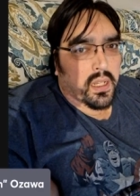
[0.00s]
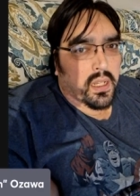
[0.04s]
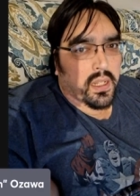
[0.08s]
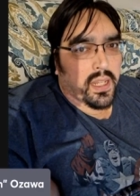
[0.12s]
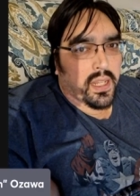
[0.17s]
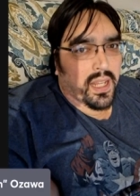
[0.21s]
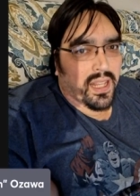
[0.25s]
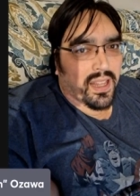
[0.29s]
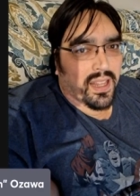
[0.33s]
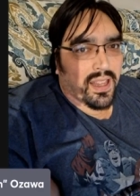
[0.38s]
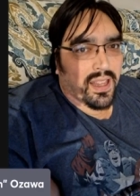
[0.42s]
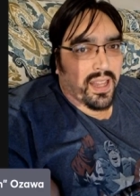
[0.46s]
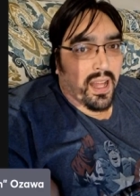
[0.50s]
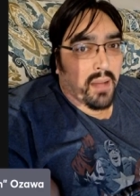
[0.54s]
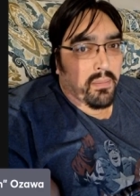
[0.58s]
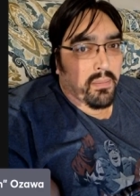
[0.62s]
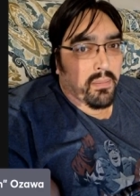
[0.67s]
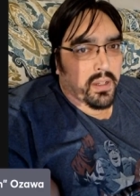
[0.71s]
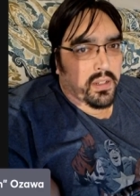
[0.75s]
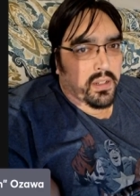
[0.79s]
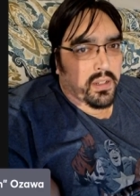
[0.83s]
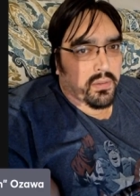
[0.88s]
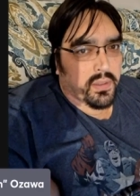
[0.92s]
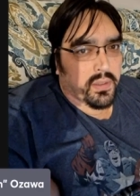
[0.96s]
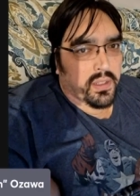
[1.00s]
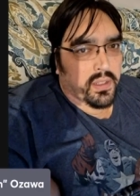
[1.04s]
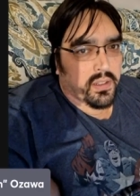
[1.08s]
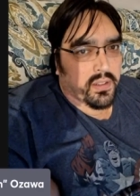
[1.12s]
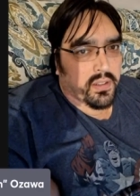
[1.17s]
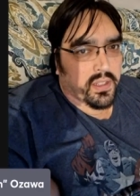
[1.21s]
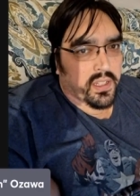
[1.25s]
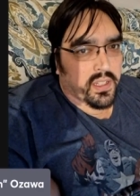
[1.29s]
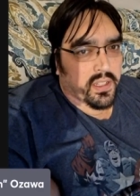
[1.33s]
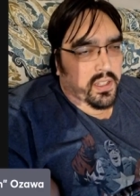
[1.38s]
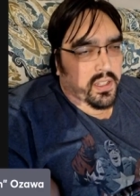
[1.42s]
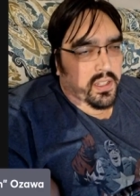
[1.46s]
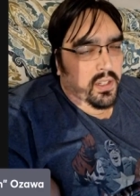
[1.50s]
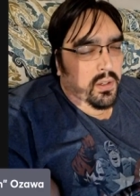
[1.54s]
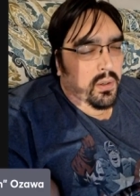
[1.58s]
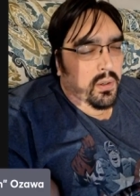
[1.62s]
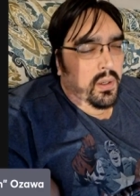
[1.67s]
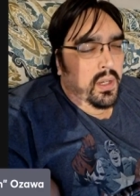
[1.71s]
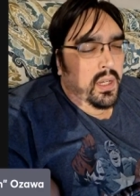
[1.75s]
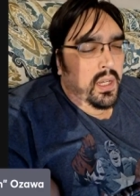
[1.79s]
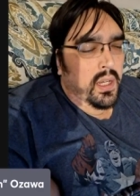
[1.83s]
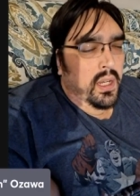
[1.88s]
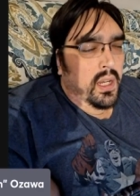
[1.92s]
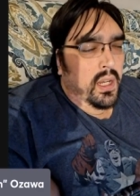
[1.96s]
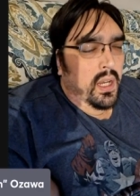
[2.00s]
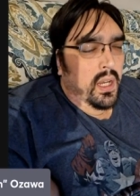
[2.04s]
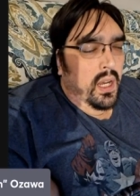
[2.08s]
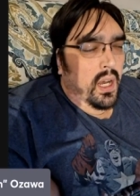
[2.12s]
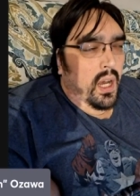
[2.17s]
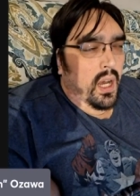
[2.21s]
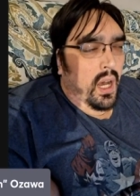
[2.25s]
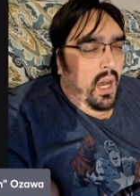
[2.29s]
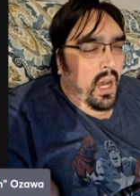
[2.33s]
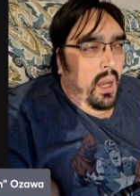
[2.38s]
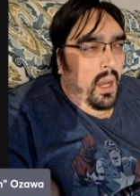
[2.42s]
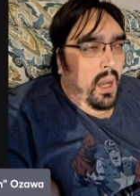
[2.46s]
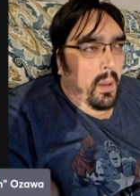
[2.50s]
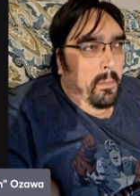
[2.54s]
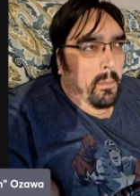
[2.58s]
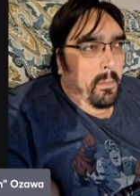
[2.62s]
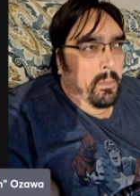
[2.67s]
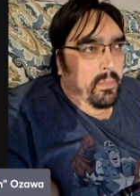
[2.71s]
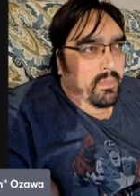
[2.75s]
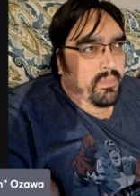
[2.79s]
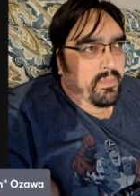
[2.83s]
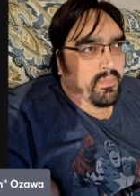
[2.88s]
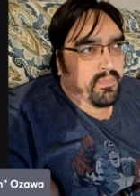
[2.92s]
get a lot better when they're near you. And